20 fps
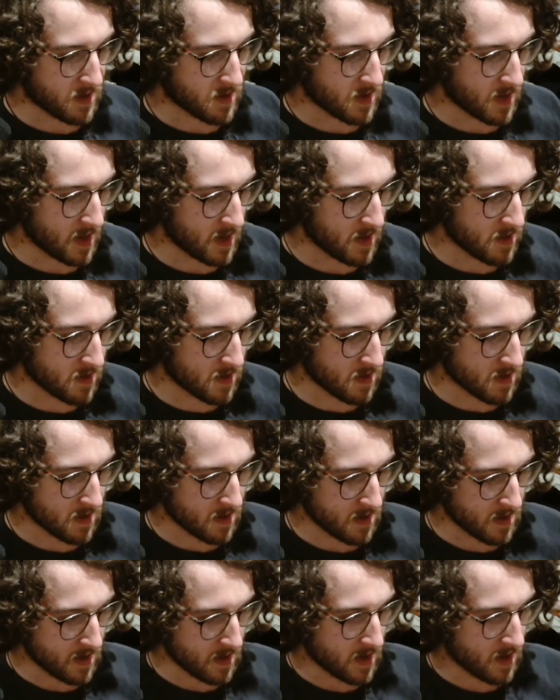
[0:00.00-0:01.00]
his
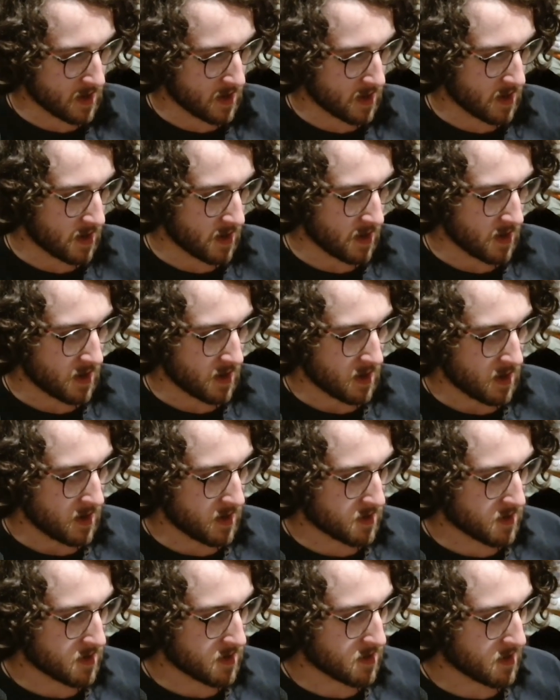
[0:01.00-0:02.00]

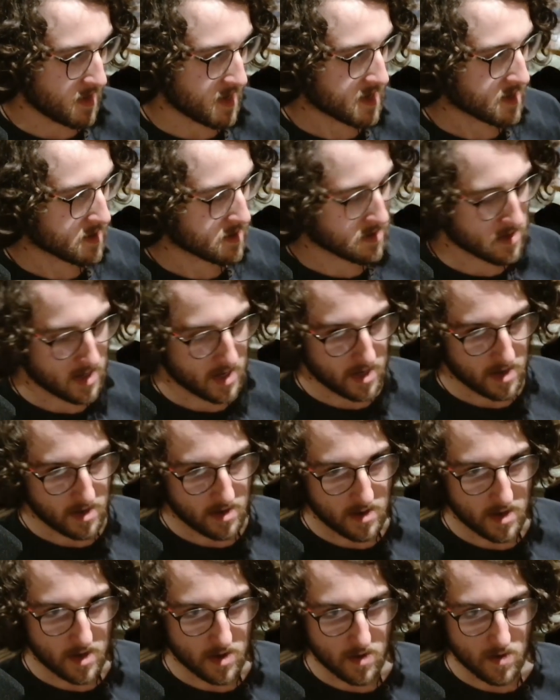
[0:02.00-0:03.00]
legacy,
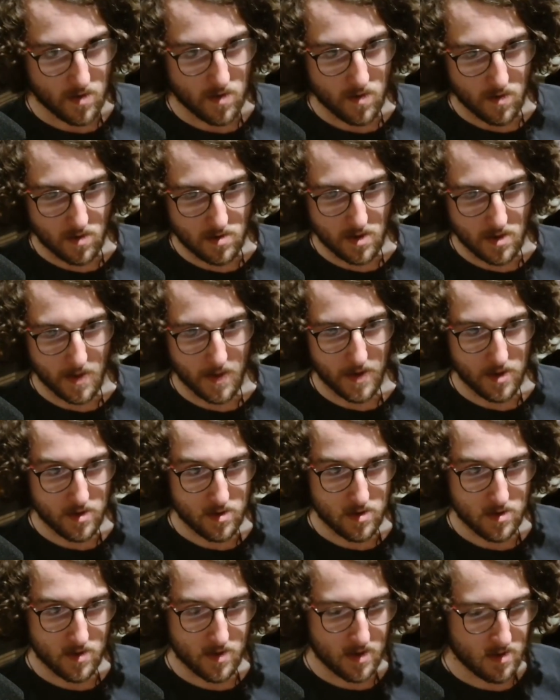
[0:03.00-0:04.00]
you know, all of
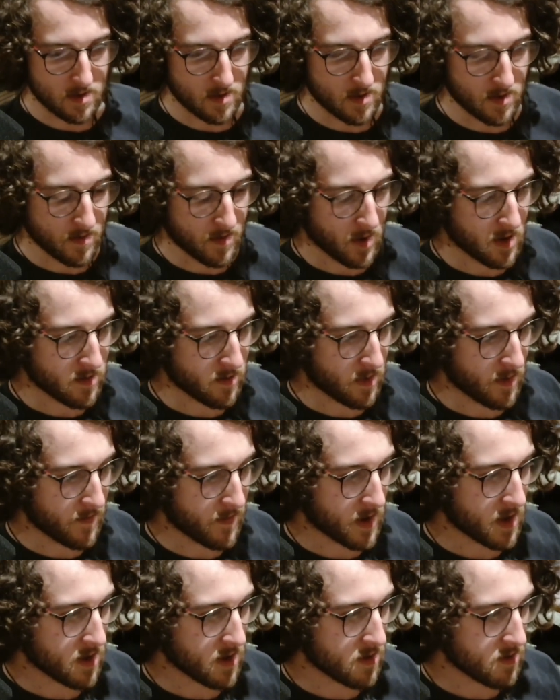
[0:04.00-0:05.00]
these little Pokemon
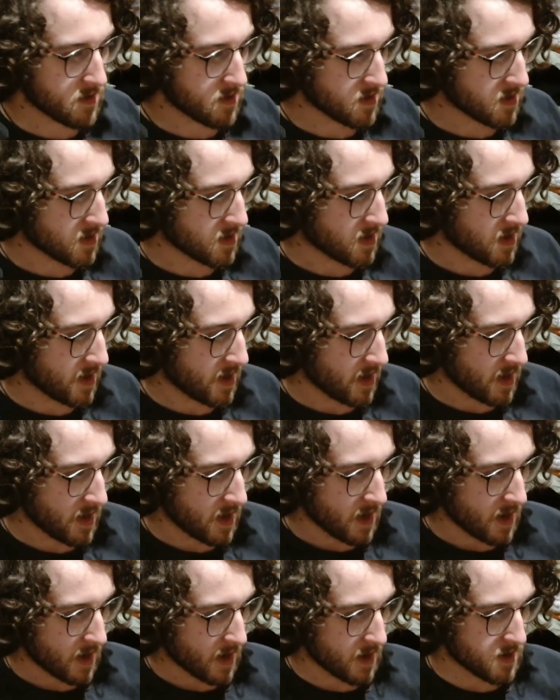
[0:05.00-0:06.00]
videos.
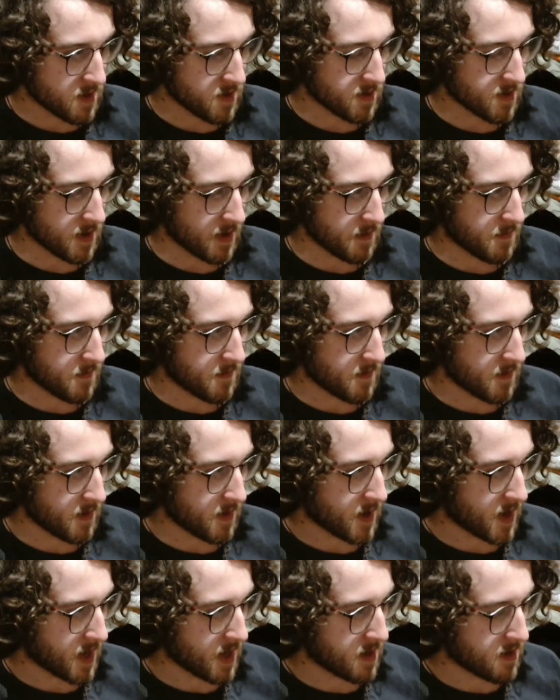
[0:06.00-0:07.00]
I
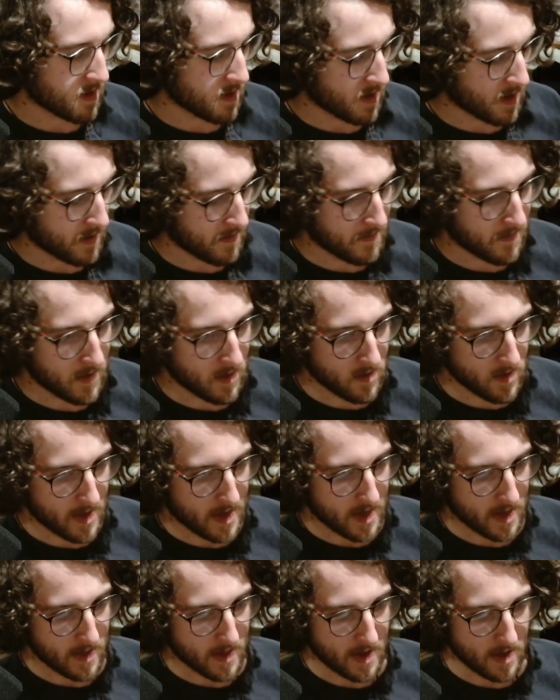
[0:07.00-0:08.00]
feel
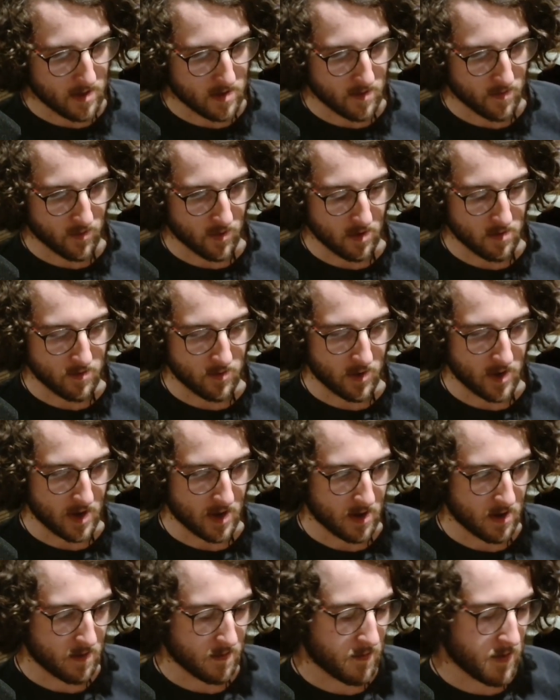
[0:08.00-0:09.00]
like that's appropriate.
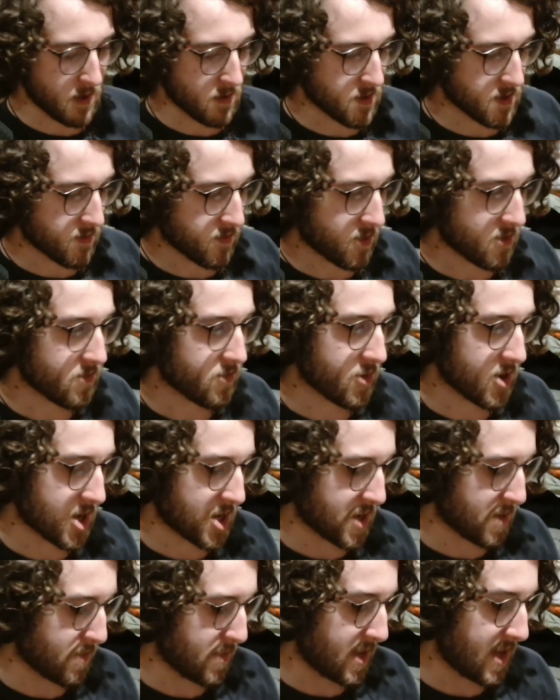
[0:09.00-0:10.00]
It feels appropriate to
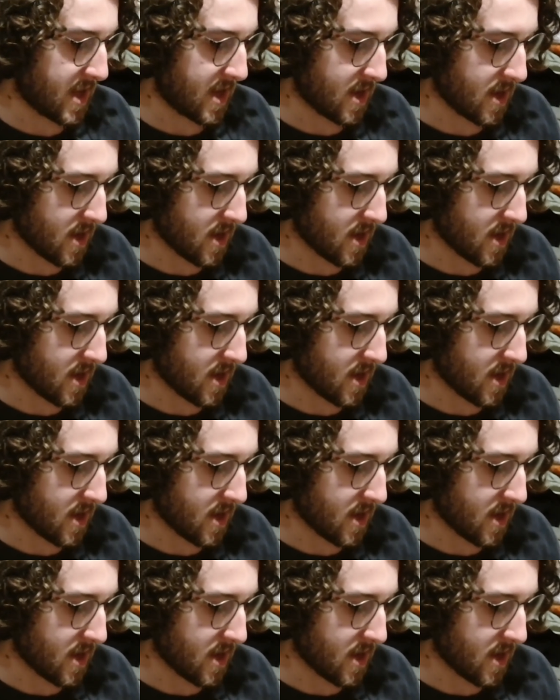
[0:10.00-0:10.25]
me.